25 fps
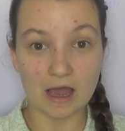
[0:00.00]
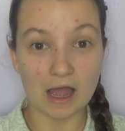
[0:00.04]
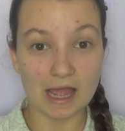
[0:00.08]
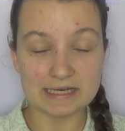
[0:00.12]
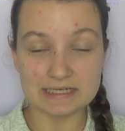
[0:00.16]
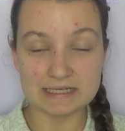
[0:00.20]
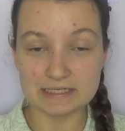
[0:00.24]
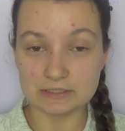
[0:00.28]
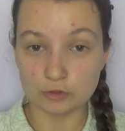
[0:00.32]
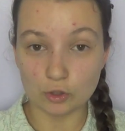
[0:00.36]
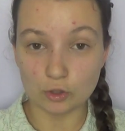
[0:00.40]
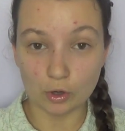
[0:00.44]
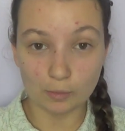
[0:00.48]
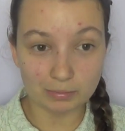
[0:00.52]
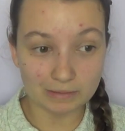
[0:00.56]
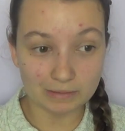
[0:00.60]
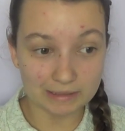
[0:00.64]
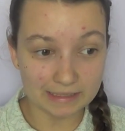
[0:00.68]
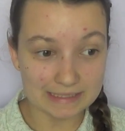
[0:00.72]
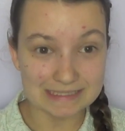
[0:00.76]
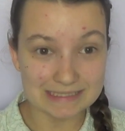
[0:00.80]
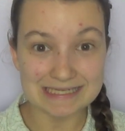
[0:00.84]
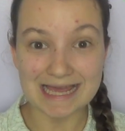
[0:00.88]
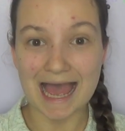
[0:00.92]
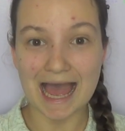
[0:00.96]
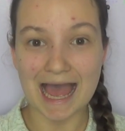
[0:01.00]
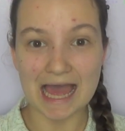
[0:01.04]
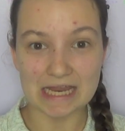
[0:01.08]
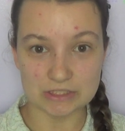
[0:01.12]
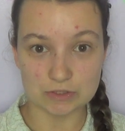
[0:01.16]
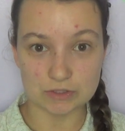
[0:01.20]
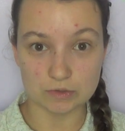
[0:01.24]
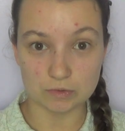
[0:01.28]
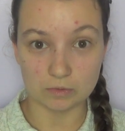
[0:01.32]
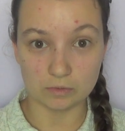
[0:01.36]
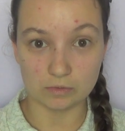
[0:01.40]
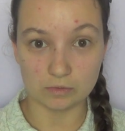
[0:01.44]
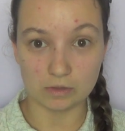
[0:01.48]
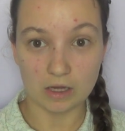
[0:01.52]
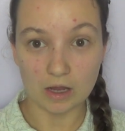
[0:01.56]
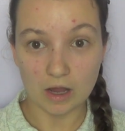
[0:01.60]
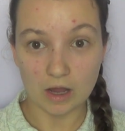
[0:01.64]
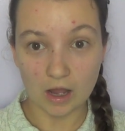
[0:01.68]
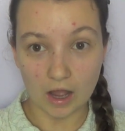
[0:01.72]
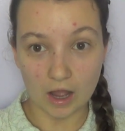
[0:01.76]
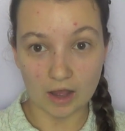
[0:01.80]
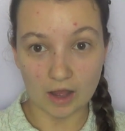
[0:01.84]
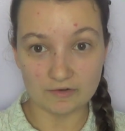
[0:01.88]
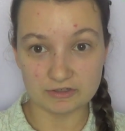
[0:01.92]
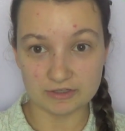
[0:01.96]
I did not bleed at all
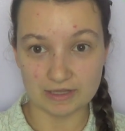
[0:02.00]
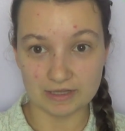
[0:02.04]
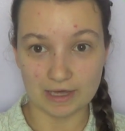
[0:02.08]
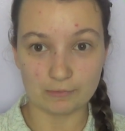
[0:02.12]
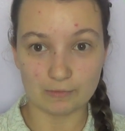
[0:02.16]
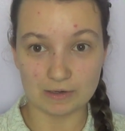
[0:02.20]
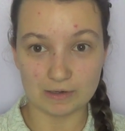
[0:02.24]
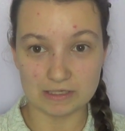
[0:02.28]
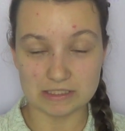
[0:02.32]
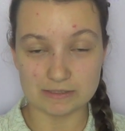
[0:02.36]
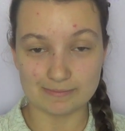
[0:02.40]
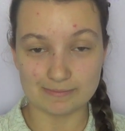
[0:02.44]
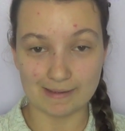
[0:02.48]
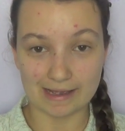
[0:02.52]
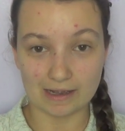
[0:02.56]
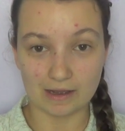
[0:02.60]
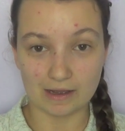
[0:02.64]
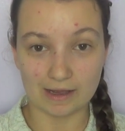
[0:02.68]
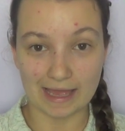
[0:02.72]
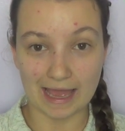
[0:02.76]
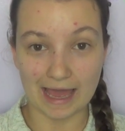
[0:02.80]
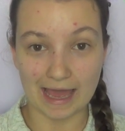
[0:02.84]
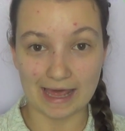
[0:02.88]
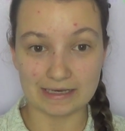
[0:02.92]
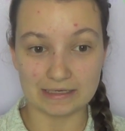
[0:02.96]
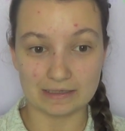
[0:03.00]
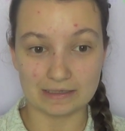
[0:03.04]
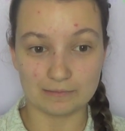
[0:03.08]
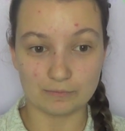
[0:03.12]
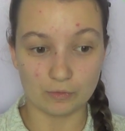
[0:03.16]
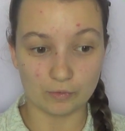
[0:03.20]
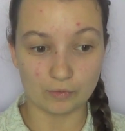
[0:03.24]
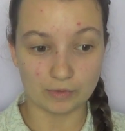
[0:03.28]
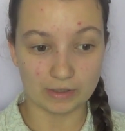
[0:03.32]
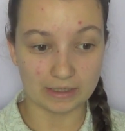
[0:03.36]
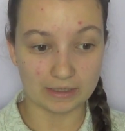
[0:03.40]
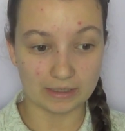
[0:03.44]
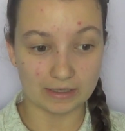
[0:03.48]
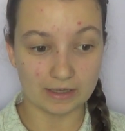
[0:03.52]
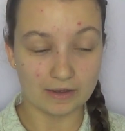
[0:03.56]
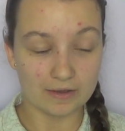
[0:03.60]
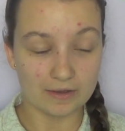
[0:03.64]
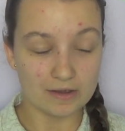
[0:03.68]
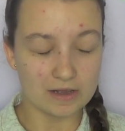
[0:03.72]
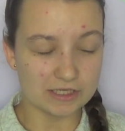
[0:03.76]
after that one speck I had in the morning.